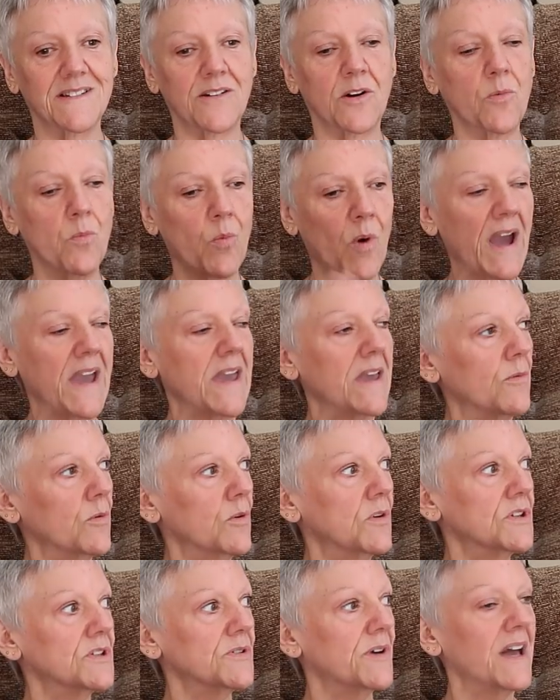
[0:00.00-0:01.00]
or weight,
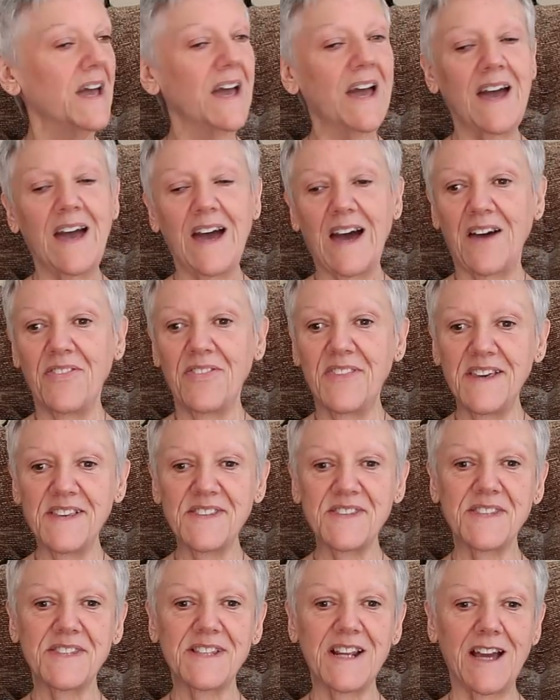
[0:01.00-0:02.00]
water weight. And
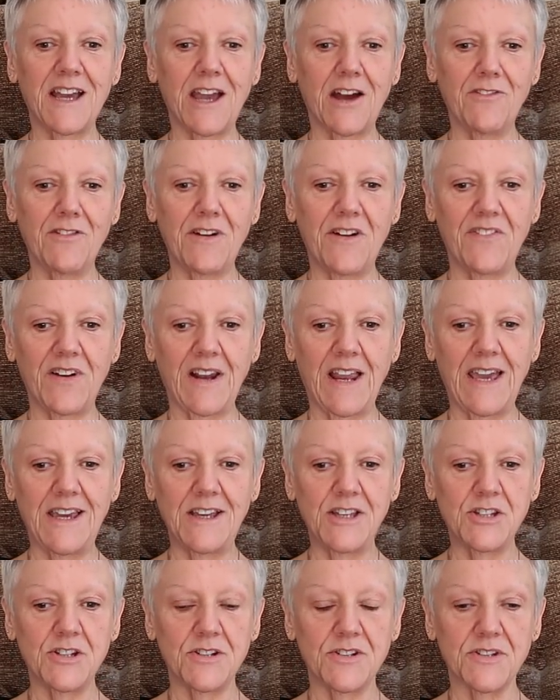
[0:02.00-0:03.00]
this is like a
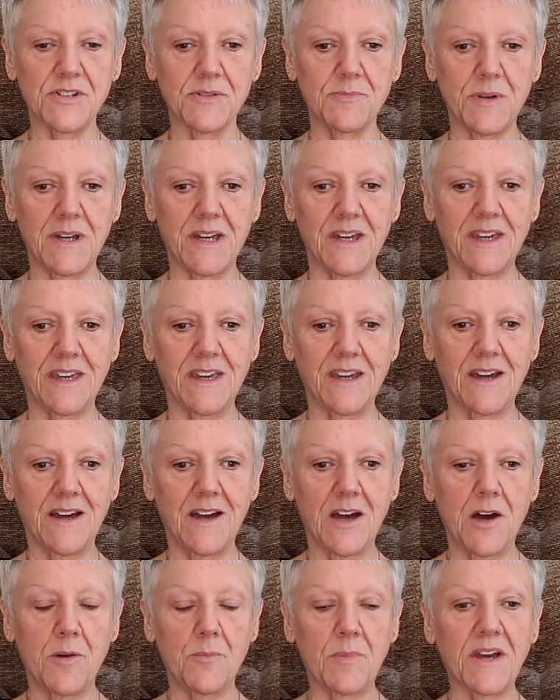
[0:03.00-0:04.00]
revelation to me
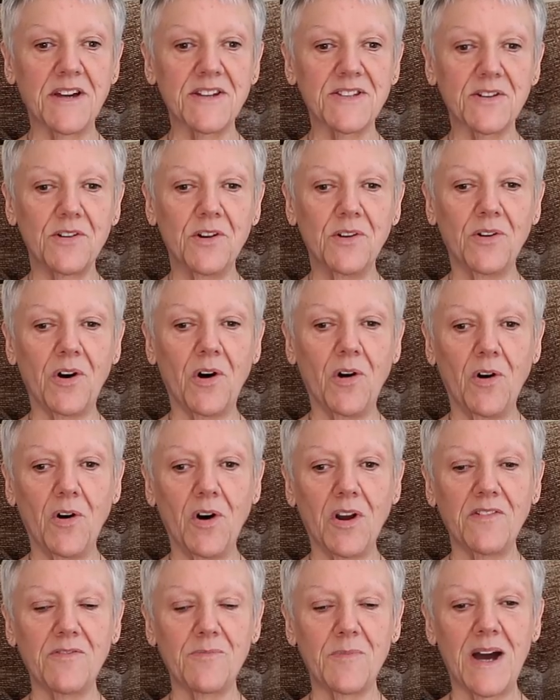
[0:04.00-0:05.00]
because
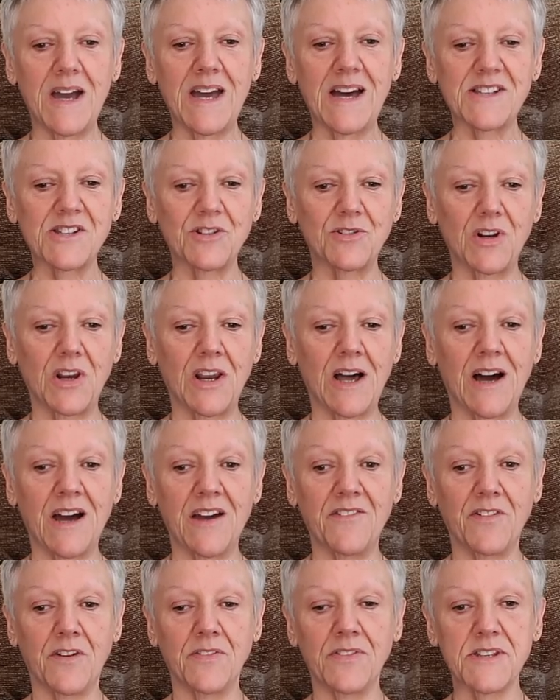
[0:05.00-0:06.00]
all of my adult
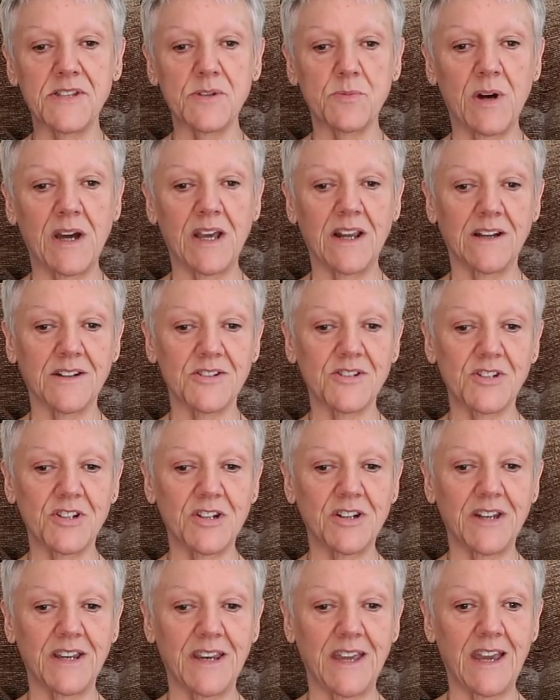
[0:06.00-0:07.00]
life on this weight loss
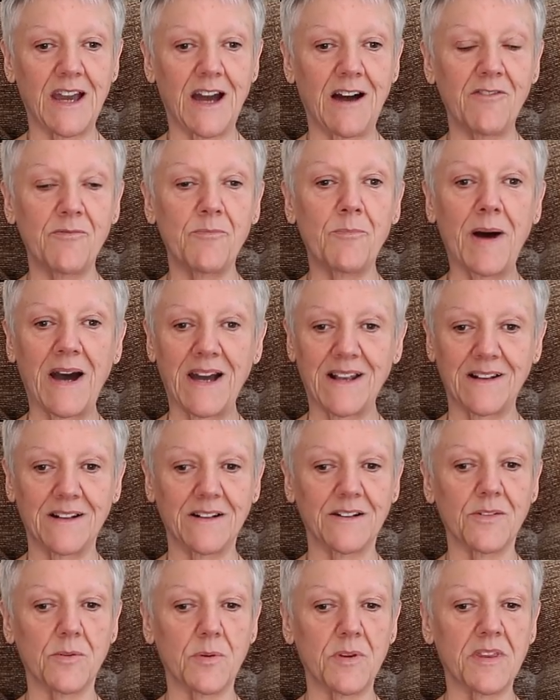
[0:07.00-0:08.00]
journey, I've
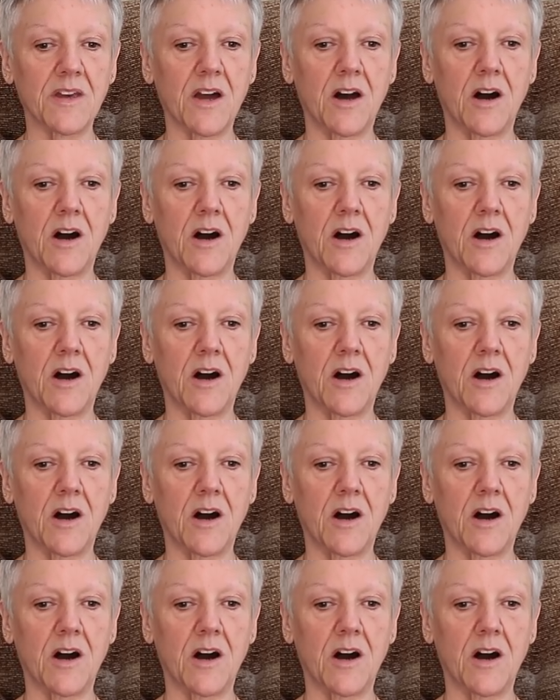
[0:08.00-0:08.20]
battled with